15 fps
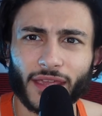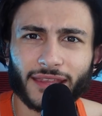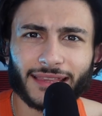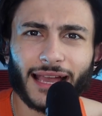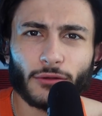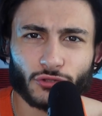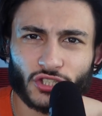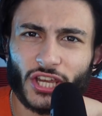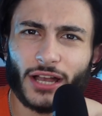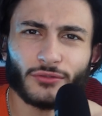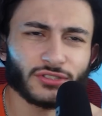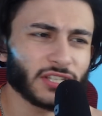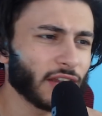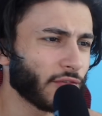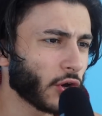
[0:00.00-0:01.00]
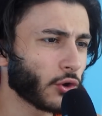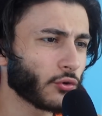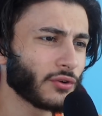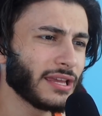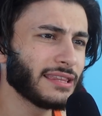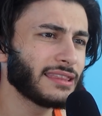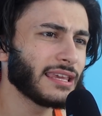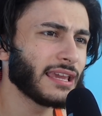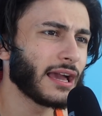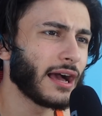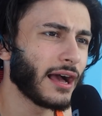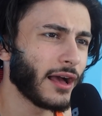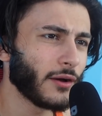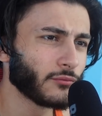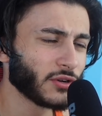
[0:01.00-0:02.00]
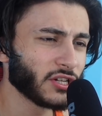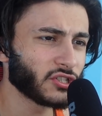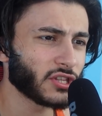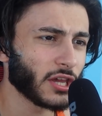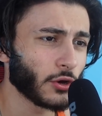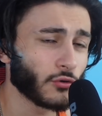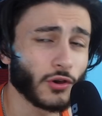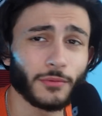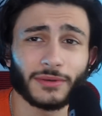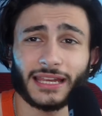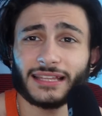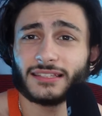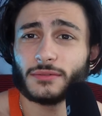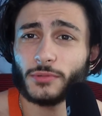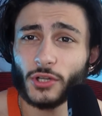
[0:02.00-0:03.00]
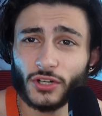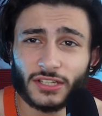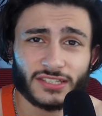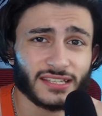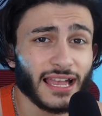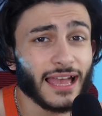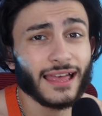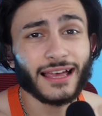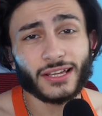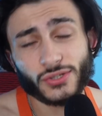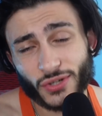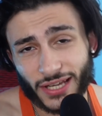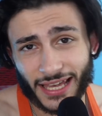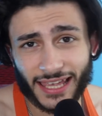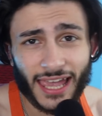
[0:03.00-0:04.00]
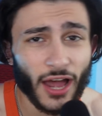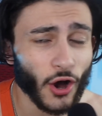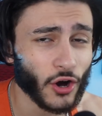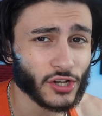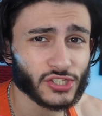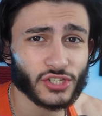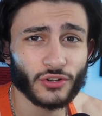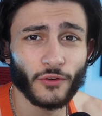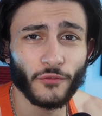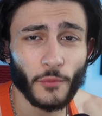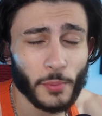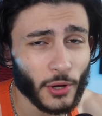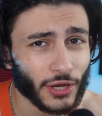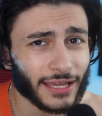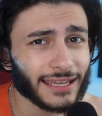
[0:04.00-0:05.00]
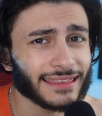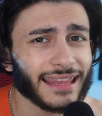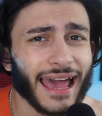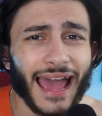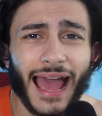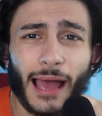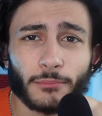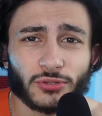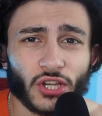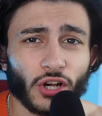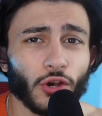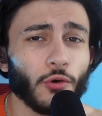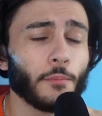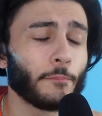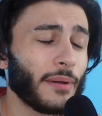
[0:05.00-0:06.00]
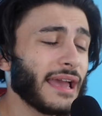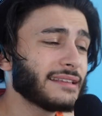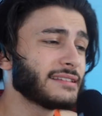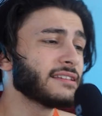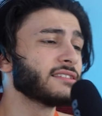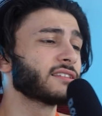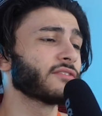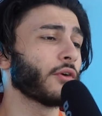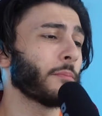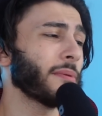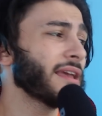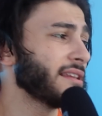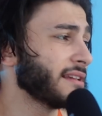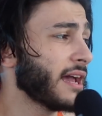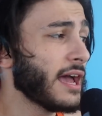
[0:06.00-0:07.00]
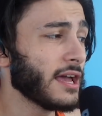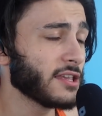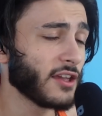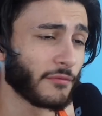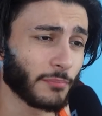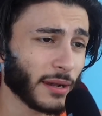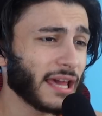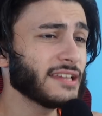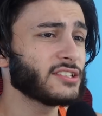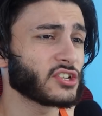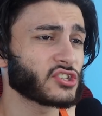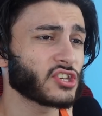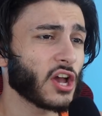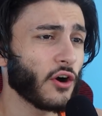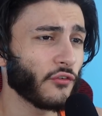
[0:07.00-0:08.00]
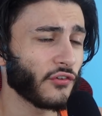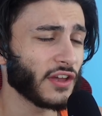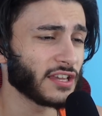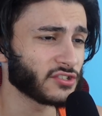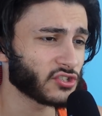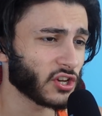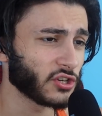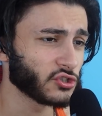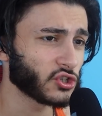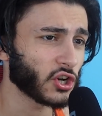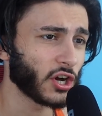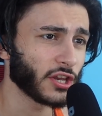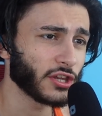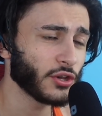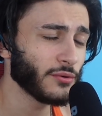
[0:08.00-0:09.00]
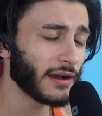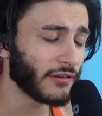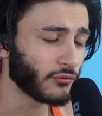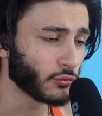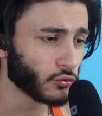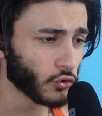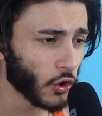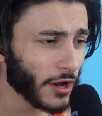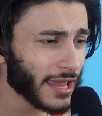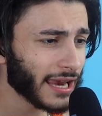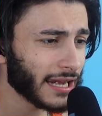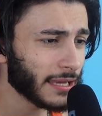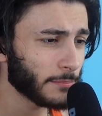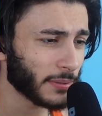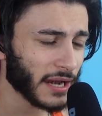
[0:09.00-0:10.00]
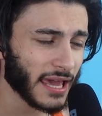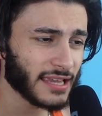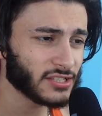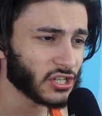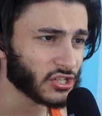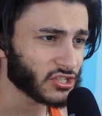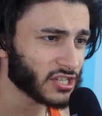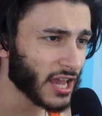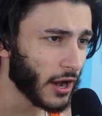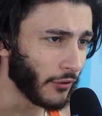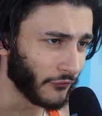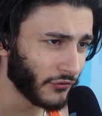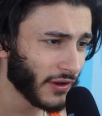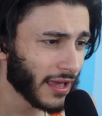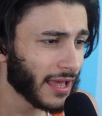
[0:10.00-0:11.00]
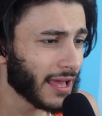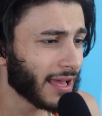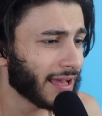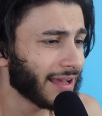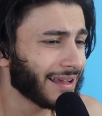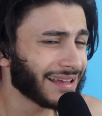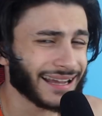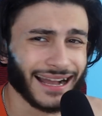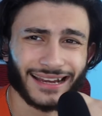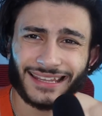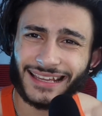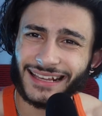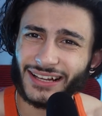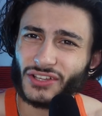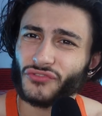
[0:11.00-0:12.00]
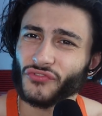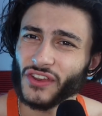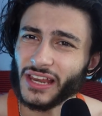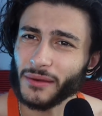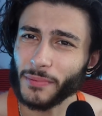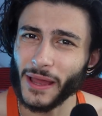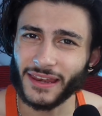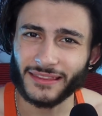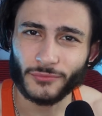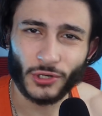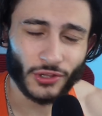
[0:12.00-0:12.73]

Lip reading: And now Chelsea have agreed reached the agreement. And to be honest, that's what you get, Arsenal, for putting in that absolute pittance of a bid. You've played yourself here, sunshine. You have royally played yourself. How do you guys feel about it?